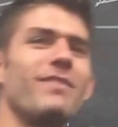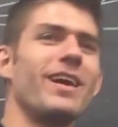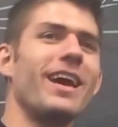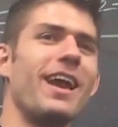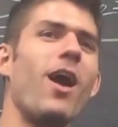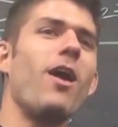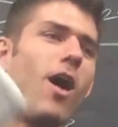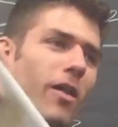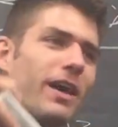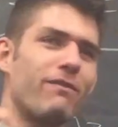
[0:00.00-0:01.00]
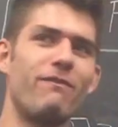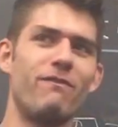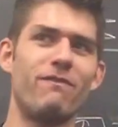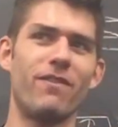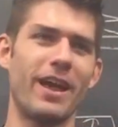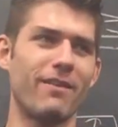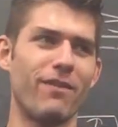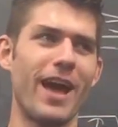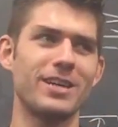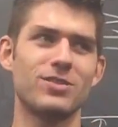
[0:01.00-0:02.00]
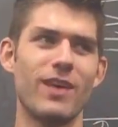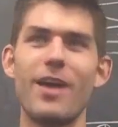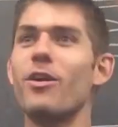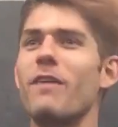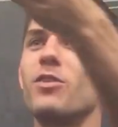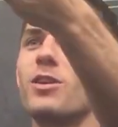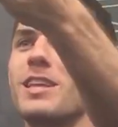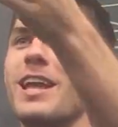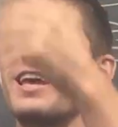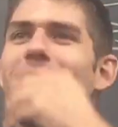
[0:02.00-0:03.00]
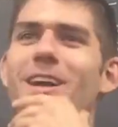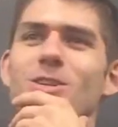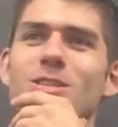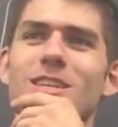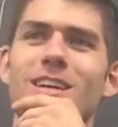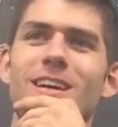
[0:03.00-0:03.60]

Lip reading: of it, and I'll like flash. I don't know. Have you looked at AK lectures?